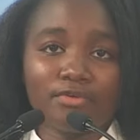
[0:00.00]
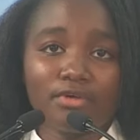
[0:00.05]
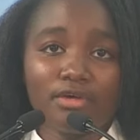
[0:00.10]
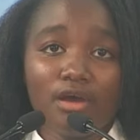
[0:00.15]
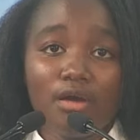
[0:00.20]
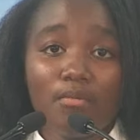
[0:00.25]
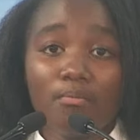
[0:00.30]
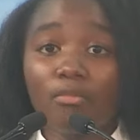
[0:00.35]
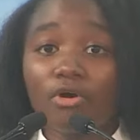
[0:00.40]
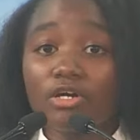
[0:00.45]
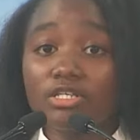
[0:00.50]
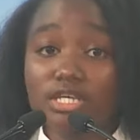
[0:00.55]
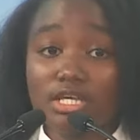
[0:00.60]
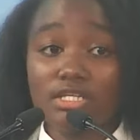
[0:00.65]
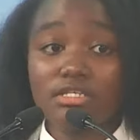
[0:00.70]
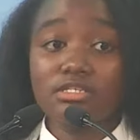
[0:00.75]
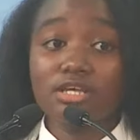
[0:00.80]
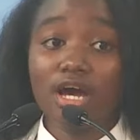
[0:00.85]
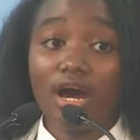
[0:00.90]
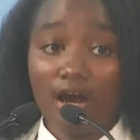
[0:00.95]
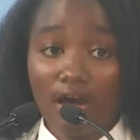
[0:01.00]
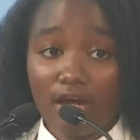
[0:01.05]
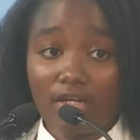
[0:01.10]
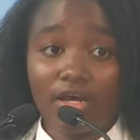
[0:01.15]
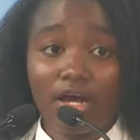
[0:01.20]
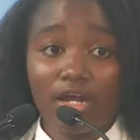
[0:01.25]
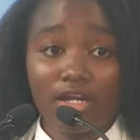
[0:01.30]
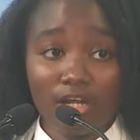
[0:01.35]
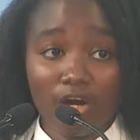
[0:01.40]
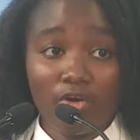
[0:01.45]
Moses had
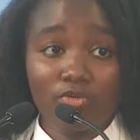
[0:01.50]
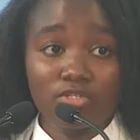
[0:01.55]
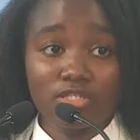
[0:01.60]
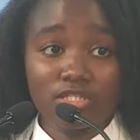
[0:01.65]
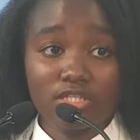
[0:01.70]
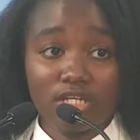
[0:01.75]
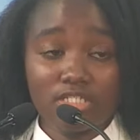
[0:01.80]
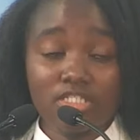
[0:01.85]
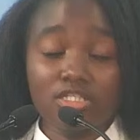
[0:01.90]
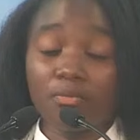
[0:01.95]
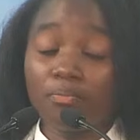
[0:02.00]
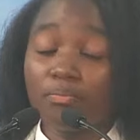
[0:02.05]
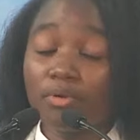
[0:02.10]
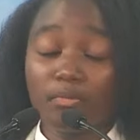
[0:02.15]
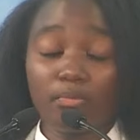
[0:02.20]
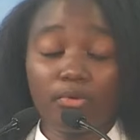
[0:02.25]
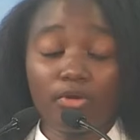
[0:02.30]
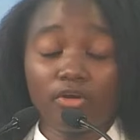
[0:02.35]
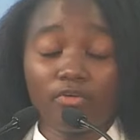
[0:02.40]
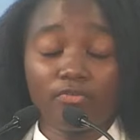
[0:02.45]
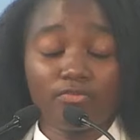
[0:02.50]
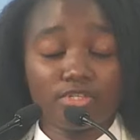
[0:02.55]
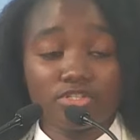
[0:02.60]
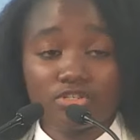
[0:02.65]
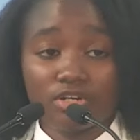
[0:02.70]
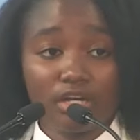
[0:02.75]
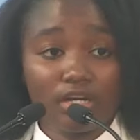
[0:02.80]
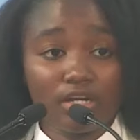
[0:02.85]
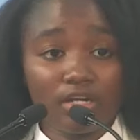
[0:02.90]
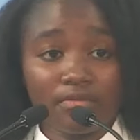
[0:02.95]
a doubt that the people of
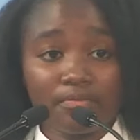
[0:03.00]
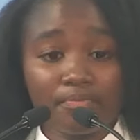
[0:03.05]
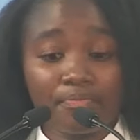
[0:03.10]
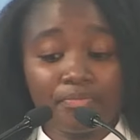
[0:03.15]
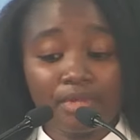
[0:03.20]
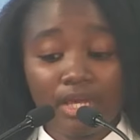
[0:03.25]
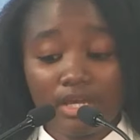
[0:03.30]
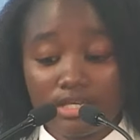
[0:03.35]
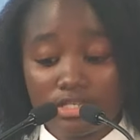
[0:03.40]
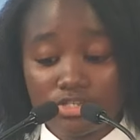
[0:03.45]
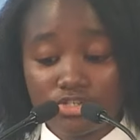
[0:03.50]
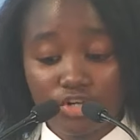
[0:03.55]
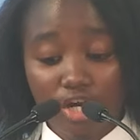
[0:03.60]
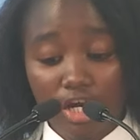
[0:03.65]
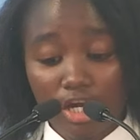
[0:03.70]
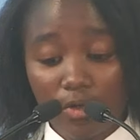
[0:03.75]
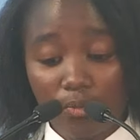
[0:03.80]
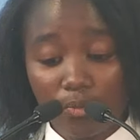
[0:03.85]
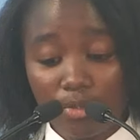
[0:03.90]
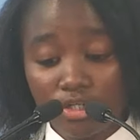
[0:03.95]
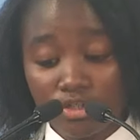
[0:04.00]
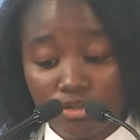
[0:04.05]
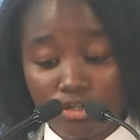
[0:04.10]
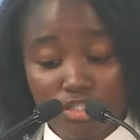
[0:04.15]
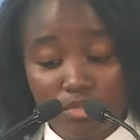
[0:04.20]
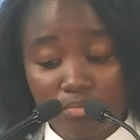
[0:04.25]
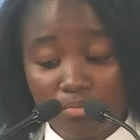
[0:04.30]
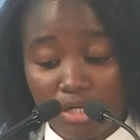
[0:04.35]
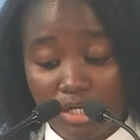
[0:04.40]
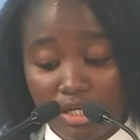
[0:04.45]
Israel, Israel will
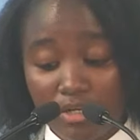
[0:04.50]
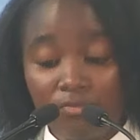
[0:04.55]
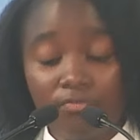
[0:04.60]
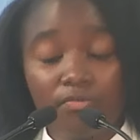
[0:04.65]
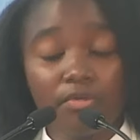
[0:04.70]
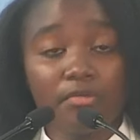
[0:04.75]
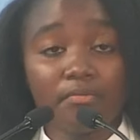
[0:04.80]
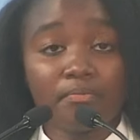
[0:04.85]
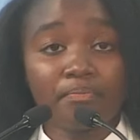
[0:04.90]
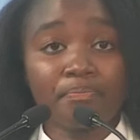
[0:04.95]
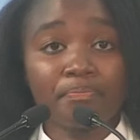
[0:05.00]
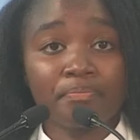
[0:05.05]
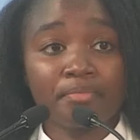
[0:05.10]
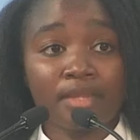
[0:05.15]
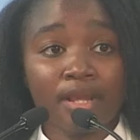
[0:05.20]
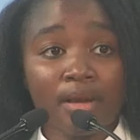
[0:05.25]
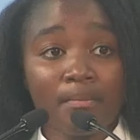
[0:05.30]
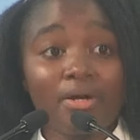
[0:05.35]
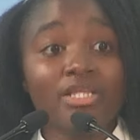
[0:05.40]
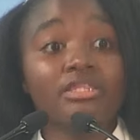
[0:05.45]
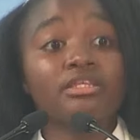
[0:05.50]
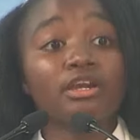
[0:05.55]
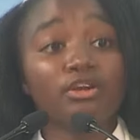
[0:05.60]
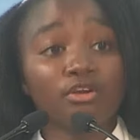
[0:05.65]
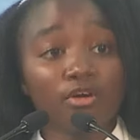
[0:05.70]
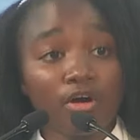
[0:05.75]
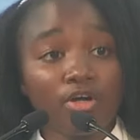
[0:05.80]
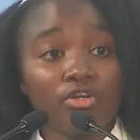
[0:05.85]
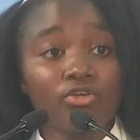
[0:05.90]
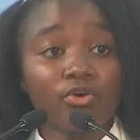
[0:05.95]
not believe him. But the
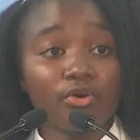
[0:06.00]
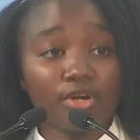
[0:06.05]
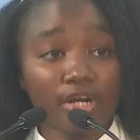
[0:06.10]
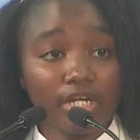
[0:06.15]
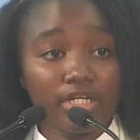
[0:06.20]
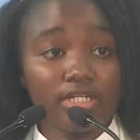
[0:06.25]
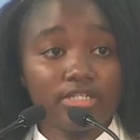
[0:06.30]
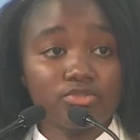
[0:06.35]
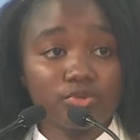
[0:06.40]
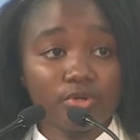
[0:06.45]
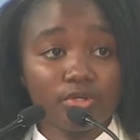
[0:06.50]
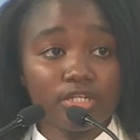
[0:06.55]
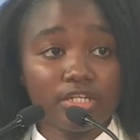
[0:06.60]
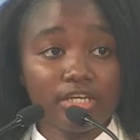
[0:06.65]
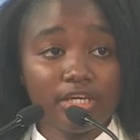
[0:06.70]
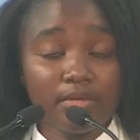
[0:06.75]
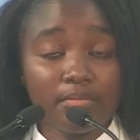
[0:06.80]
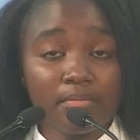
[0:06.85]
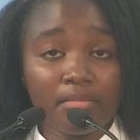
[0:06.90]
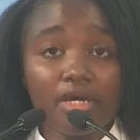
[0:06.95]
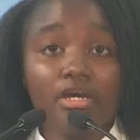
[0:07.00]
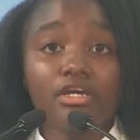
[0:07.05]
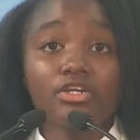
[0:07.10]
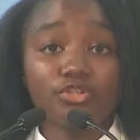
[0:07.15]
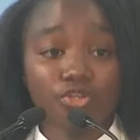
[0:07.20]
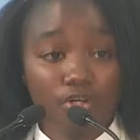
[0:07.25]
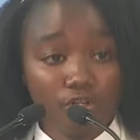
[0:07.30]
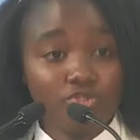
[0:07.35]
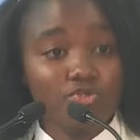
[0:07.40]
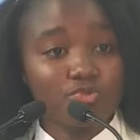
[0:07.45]
Lord already told him,
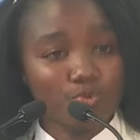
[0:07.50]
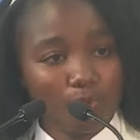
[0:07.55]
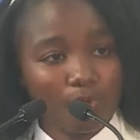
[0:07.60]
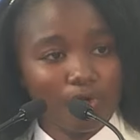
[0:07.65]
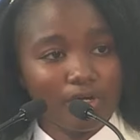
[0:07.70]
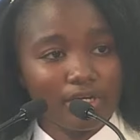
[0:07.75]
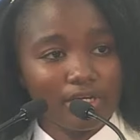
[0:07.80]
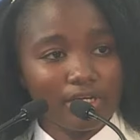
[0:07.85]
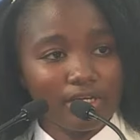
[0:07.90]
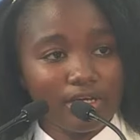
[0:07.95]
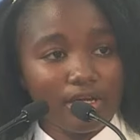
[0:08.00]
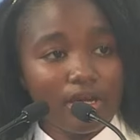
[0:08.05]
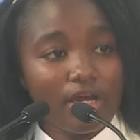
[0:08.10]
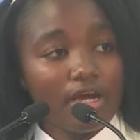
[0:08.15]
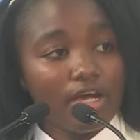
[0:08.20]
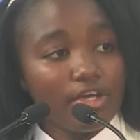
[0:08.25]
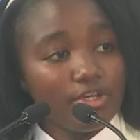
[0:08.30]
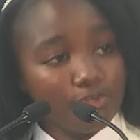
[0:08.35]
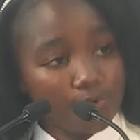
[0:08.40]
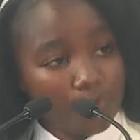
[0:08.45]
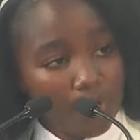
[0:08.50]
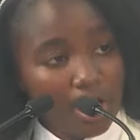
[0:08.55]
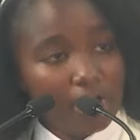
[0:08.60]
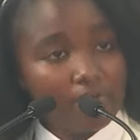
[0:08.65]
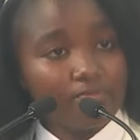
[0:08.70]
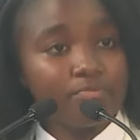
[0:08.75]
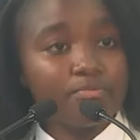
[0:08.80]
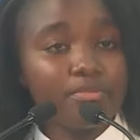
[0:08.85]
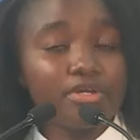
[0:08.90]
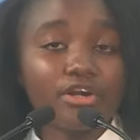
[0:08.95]
Don't worry. You
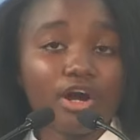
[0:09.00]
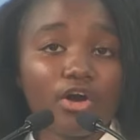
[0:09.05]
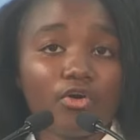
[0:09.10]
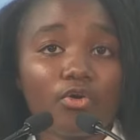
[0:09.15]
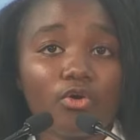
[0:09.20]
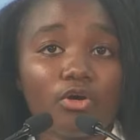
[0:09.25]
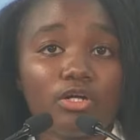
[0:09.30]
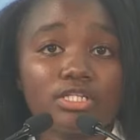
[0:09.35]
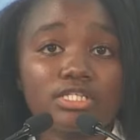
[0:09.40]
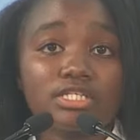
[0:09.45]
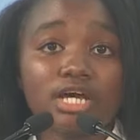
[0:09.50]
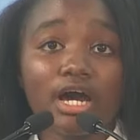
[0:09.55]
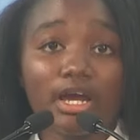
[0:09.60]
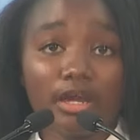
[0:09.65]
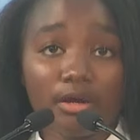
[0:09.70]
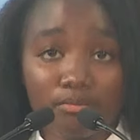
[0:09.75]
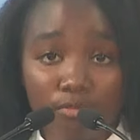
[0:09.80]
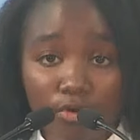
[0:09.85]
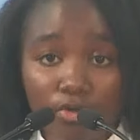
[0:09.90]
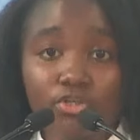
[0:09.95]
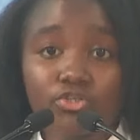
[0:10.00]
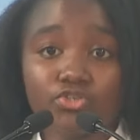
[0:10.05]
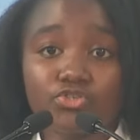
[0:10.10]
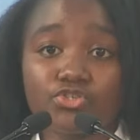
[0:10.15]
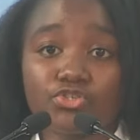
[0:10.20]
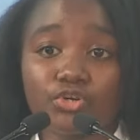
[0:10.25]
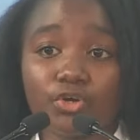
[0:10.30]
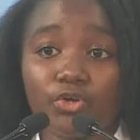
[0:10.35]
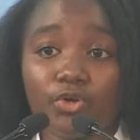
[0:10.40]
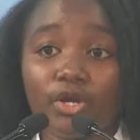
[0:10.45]
have miracles I am going to
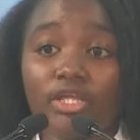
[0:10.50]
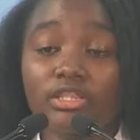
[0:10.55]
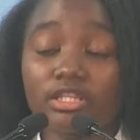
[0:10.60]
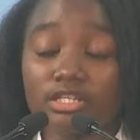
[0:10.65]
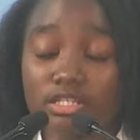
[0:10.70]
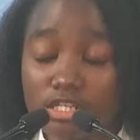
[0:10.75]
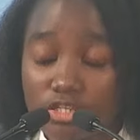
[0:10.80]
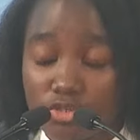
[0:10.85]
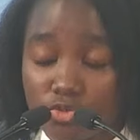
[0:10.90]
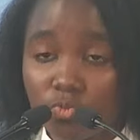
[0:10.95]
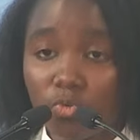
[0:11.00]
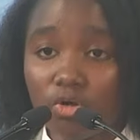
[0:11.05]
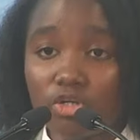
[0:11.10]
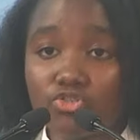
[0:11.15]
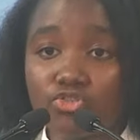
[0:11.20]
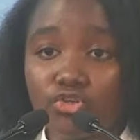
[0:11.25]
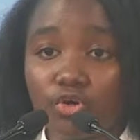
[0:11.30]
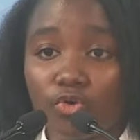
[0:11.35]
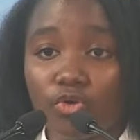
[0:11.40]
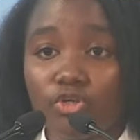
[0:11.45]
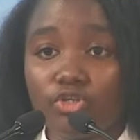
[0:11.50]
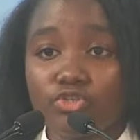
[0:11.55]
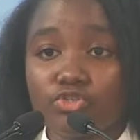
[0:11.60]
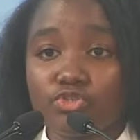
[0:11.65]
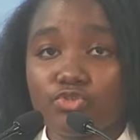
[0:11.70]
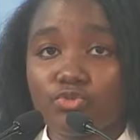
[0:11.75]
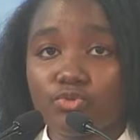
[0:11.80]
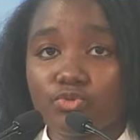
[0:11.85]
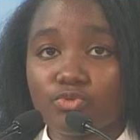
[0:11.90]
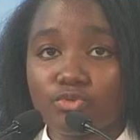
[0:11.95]
show you, and this is what you're going to
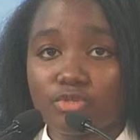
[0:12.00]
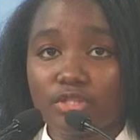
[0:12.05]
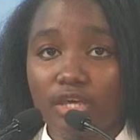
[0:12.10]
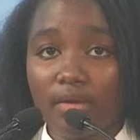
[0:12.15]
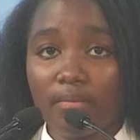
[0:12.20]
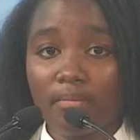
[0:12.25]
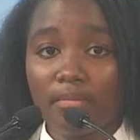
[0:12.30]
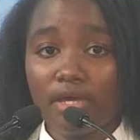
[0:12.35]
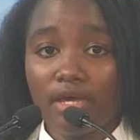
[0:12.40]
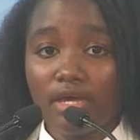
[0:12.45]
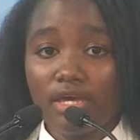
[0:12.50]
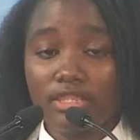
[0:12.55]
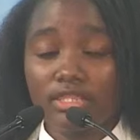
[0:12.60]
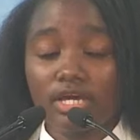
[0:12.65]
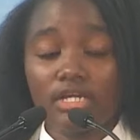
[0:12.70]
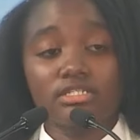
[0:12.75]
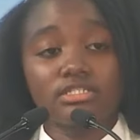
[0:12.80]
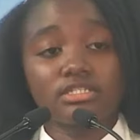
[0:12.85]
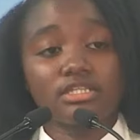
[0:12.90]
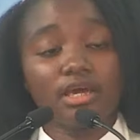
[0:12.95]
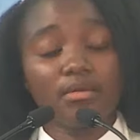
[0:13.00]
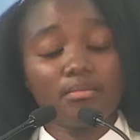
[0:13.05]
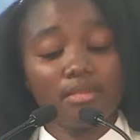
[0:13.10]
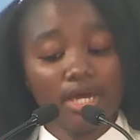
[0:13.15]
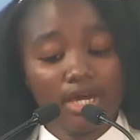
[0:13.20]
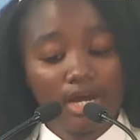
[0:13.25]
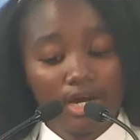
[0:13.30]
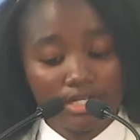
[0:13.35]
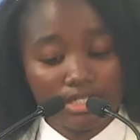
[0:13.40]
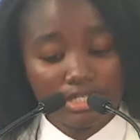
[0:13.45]
do to them, that they may
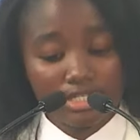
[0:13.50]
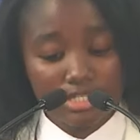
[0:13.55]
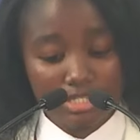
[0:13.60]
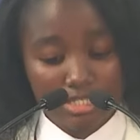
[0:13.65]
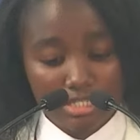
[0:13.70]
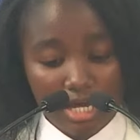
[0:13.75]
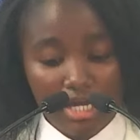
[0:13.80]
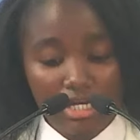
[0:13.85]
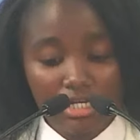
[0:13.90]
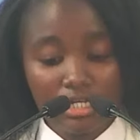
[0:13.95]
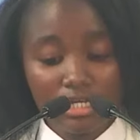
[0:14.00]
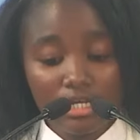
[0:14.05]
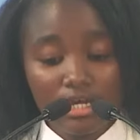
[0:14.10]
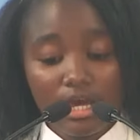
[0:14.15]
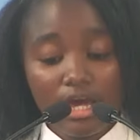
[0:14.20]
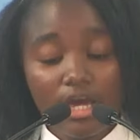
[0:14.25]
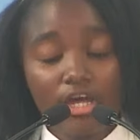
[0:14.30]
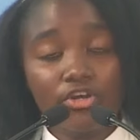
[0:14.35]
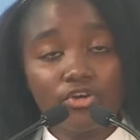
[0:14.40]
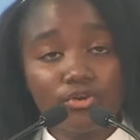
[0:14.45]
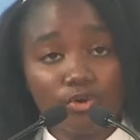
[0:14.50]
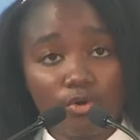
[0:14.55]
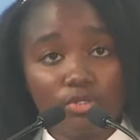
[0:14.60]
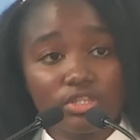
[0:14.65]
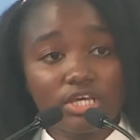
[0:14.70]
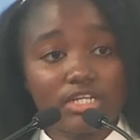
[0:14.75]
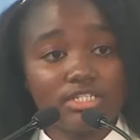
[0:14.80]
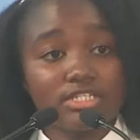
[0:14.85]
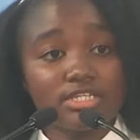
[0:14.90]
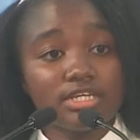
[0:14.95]
understand and know
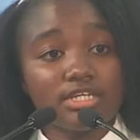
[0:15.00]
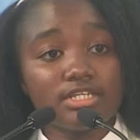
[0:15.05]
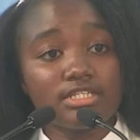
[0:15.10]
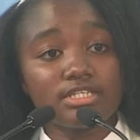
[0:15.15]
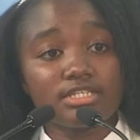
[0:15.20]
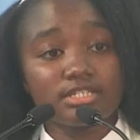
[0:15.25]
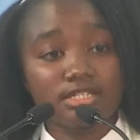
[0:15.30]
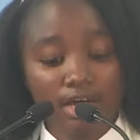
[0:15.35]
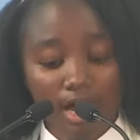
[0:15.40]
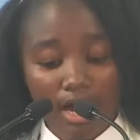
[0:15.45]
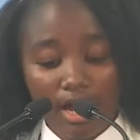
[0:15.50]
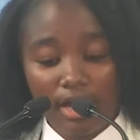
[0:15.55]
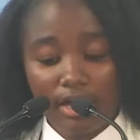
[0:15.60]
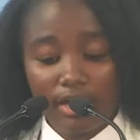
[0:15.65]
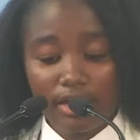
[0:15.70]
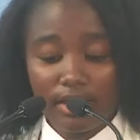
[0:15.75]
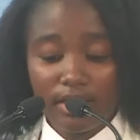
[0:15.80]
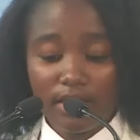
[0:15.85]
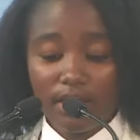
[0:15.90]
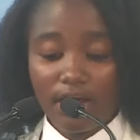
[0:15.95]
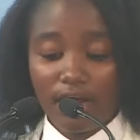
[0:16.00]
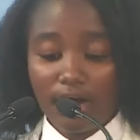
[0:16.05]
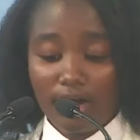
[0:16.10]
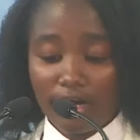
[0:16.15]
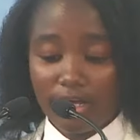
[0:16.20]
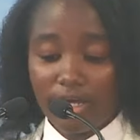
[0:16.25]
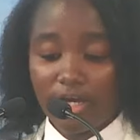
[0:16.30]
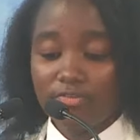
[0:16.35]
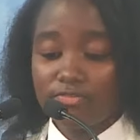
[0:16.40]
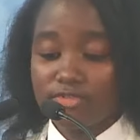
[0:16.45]
that it is I, I
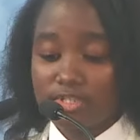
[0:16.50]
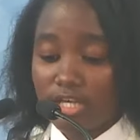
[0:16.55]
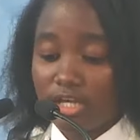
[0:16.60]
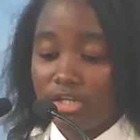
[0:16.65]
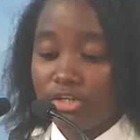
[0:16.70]
have sent